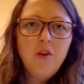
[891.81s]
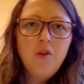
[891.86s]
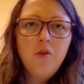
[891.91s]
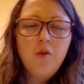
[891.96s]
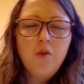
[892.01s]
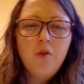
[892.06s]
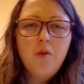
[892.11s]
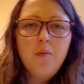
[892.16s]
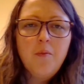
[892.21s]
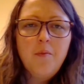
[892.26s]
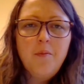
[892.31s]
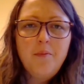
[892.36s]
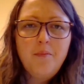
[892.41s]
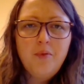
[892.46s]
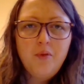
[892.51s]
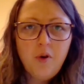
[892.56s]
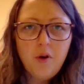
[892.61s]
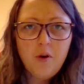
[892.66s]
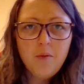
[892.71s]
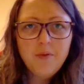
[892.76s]
your
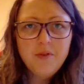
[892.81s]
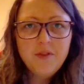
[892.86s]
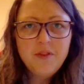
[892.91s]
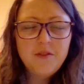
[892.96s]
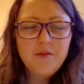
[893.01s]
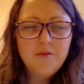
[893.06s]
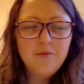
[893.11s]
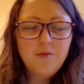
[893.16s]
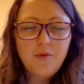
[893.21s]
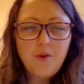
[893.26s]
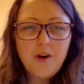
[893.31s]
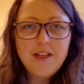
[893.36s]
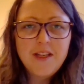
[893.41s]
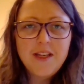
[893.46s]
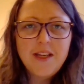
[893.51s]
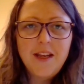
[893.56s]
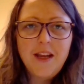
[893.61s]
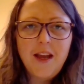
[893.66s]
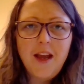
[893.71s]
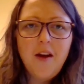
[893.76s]
props
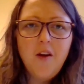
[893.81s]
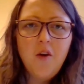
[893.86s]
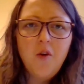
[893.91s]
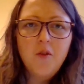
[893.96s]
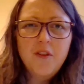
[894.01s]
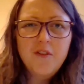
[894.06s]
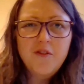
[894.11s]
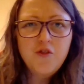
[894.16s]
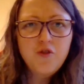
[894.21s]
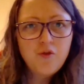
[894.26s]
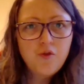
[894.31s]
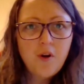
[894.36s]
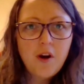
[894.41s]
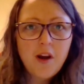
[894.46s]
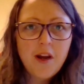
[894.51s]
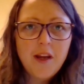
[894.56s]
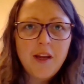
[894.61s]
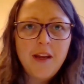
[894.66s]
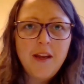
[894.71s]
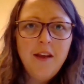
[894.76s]
ready on a
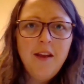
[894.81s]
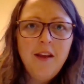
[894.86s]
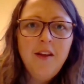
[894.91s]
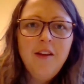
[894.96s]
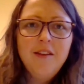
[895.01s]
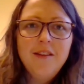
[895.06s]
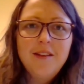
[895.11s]
tray,